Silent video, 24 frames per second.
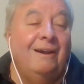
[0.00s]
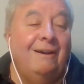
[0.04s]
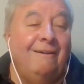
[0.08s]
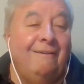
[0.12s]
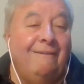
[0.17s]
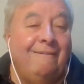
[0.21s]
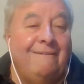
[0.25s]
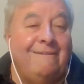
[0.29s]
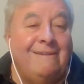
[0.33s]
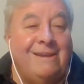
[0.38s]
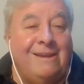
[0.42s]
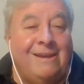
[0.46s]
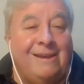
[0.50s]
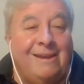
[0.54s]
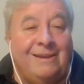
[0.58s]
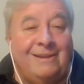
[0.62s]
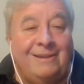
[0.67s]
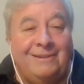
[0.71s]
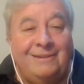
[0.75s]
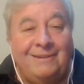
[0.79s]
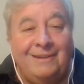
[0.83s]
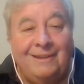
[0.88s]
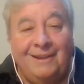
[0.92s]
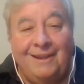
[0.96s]

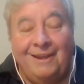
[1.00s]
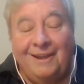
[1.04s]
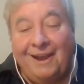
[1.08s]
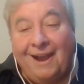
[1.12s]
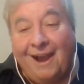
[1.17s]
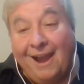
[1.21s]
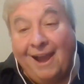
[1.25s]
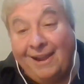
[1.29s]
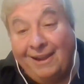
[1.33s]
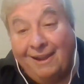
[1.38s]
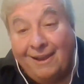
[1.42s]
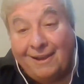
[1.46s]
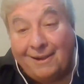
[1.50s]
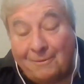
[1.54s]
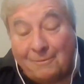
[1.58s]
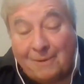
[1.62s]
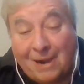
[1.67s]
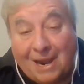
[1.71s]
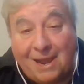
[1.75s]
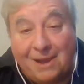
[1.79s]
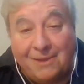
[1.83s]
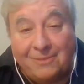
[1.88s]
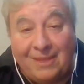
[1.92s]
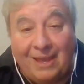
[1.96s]
And I got
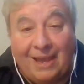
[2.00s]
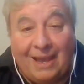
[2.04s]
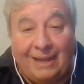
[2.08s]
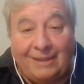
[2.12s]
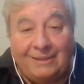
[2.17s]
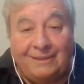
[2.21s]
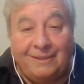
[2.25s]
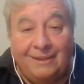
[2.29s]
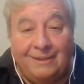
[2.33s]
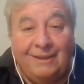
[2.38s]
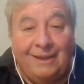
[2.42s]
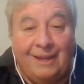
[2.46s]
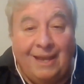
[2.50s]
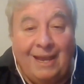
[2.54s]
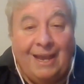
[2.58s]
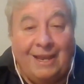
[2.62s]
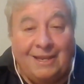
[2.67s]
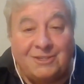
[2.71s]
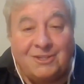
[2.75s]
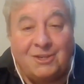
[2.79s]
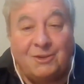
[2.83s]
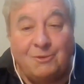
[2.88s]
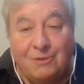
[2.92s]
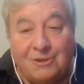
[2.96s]
around that the
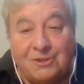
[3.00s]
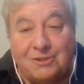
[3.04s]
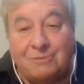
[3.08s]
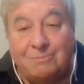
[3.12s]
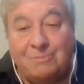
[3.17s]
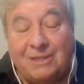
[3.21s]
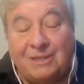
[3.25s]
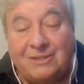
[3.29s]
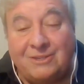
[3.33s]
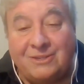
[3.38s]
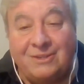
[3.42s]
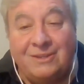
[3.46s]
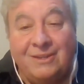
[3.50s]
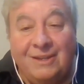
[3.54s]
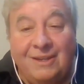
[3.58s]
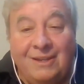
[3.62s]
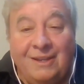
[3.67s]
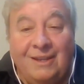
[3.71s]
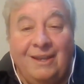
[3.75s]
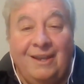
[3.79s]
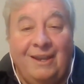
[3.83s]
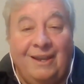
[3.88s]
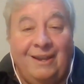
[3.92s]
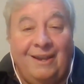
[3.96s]
last Christmas
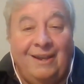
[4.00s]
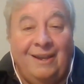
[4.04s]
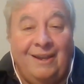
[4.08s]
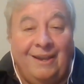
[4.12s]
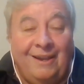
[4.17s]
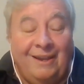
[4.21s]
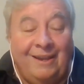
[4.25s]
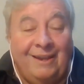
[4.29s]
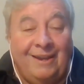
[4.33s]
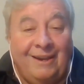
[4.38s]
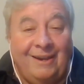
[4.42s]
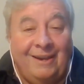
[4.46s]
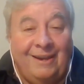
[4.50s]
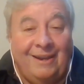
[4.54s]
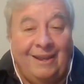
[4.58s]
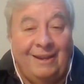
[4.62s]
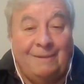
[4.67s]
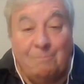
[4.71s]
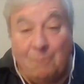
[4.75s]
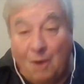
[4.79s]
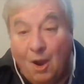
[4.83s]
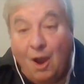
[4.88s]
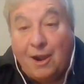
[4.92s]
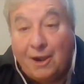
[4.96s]

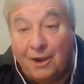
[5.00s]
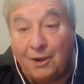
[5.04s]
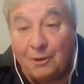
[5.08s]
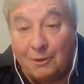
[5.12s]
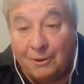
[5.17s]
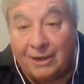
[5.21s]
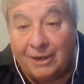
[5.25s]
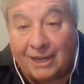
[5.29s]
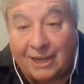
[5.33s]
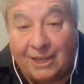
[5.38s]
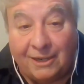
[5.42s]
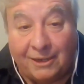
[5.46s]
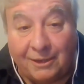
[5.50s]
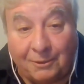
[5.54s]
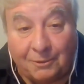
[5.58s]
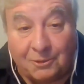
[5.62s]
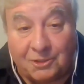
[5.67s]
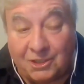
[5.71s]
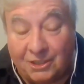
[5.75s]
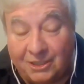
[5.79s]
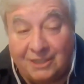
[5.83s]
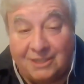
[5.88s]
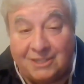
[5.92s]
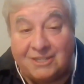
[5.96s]
and bought her a canoe.
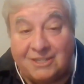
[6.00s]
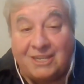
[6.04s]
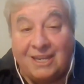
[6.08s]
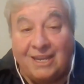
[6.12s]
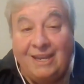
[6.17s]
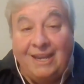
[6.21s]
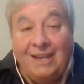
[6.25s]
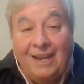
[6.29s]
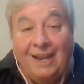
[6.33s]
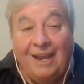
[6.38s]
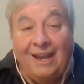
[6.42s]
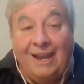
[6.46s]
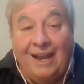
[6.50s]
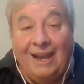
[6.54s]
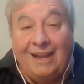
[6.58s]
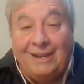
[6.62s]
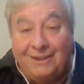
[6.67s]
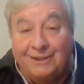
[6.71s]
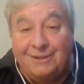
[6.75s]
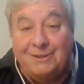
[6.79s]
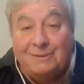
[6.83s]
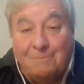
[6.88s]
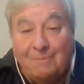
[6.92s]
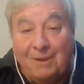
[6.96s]
She didn't say I
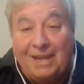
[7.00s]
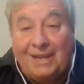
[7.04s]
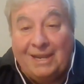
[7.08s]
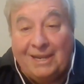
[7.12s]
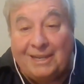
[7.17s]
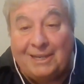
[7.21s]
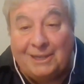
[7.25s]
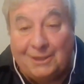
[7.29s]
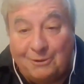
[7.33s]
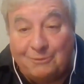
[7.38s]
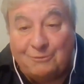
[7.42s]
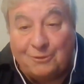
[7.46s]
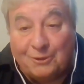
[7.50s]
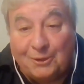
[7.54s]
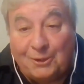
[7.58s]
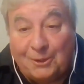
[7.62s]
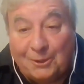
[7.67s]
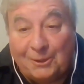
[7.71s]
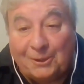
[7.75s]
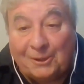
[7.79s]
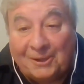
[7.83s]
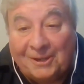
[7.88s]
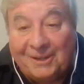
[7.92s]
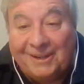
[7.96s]
couldn't buy a canoe for
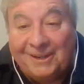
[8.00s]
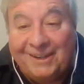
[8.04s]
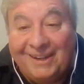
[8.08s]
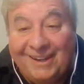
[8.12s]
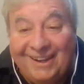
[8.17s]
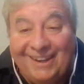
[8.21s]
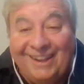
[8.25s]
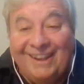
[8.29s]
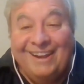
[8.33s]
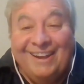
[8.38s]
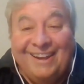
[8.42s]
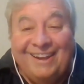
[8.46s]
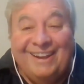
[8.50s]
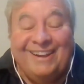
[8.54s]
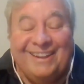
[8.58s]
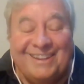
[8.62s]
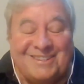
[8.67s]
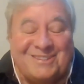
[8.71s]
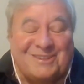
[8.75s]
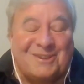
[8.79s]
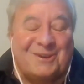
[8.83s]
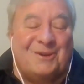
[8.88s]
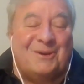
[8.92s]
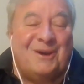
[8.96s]
her.
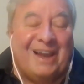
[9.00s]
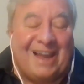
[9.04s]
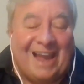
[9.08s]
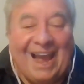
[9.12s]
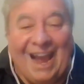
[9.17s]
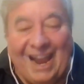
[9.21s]
So I